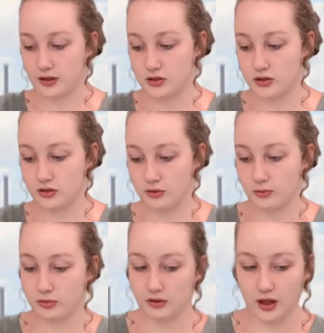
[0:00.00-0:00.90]
to
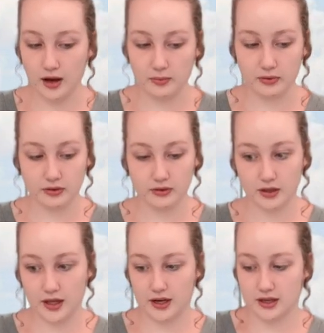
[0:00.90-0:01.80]
pull up
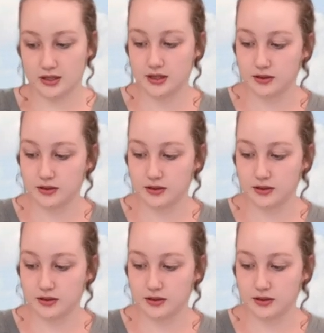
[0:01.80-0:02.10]
in it.